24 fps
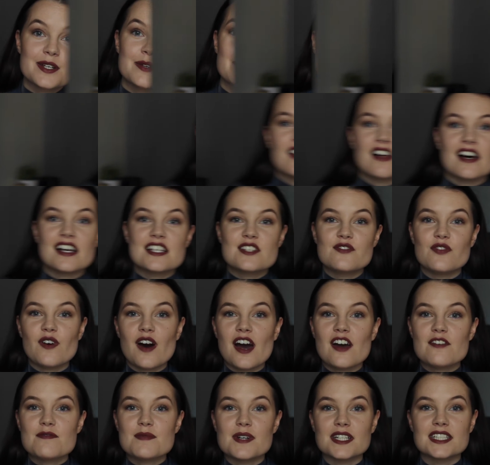For the last
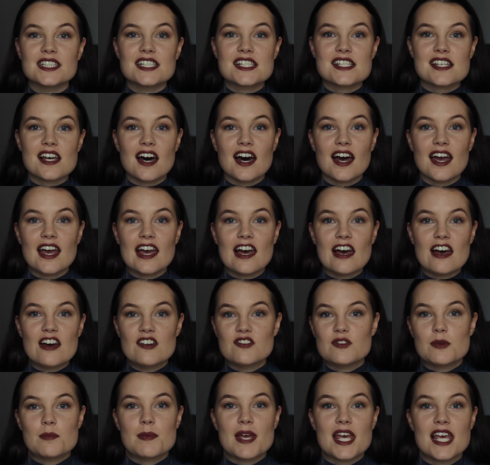5 months I
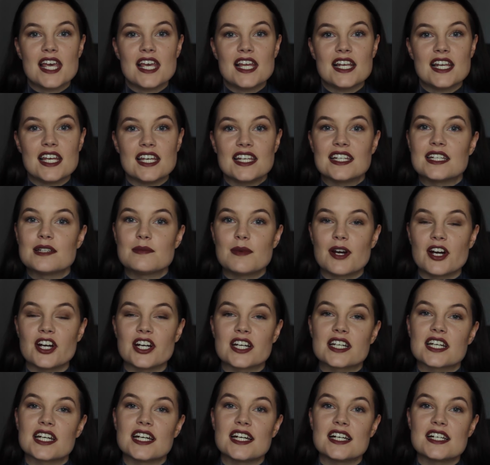have been in
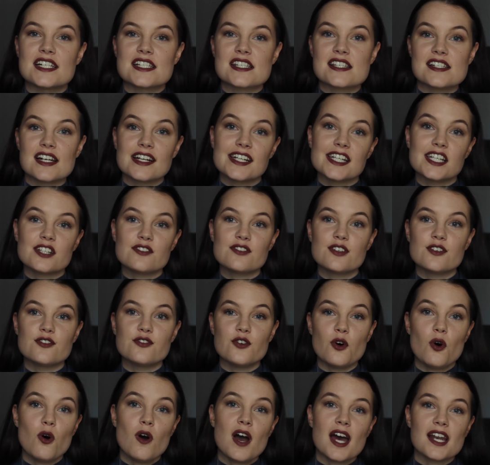America studying for
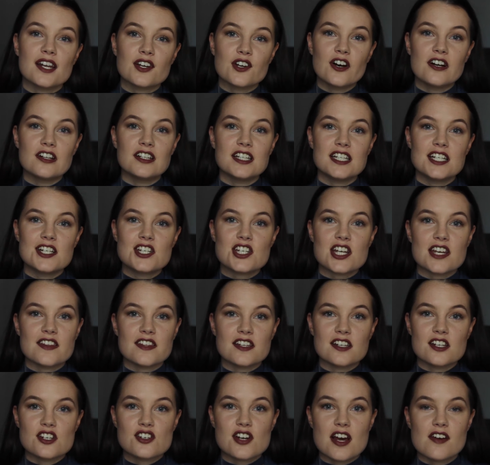4 at a college and
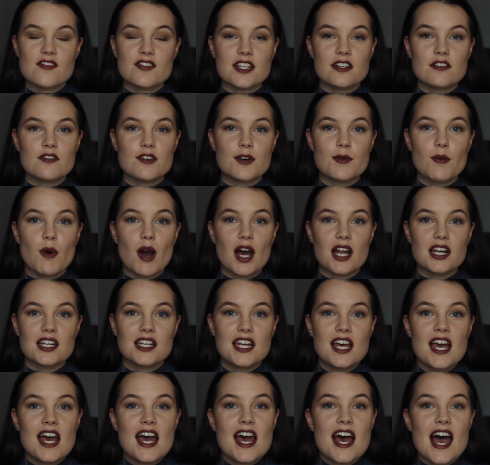then traveling for
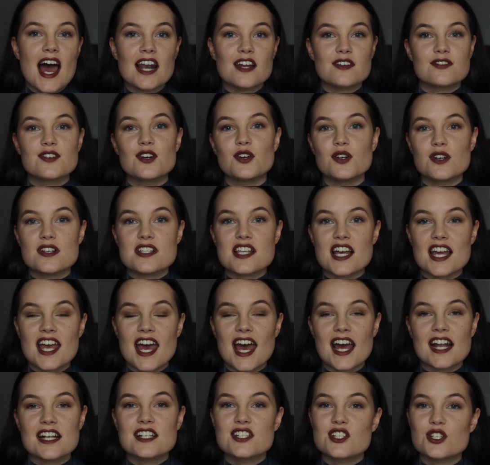1, and of course I
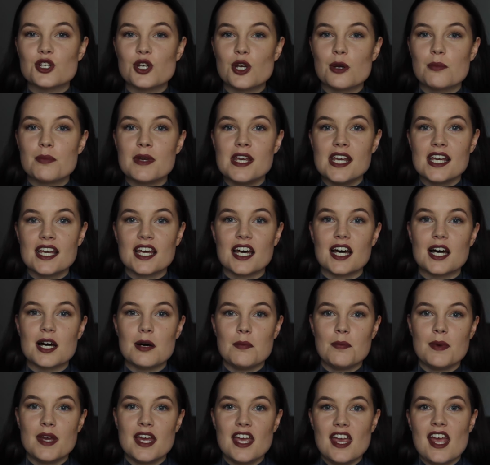had to pick
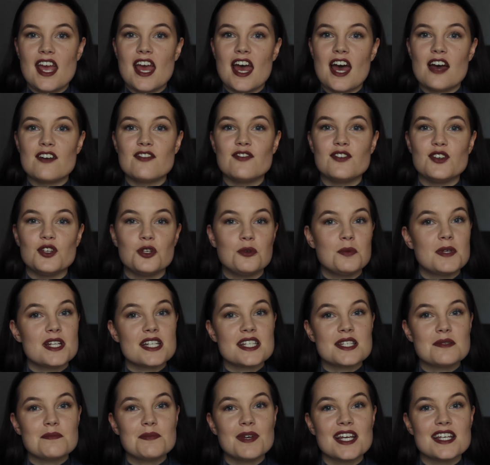up a few
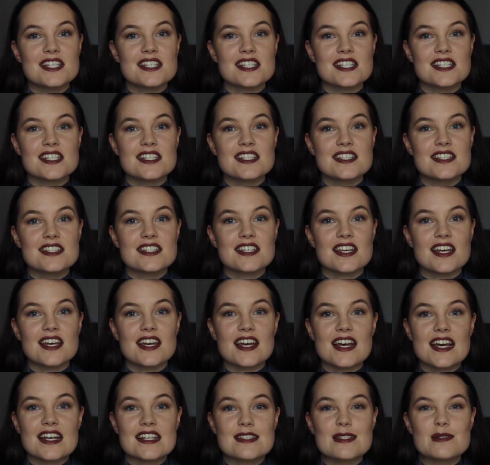bits and pieces,
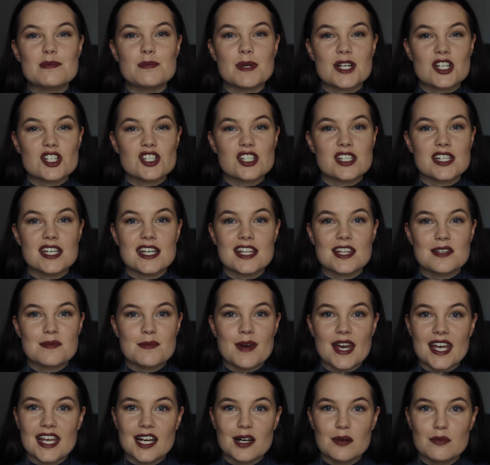especially in the
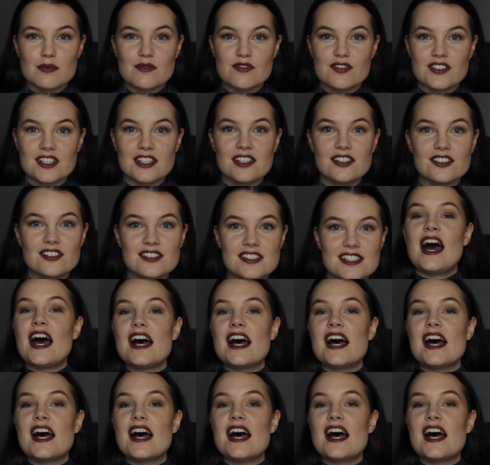makeup field.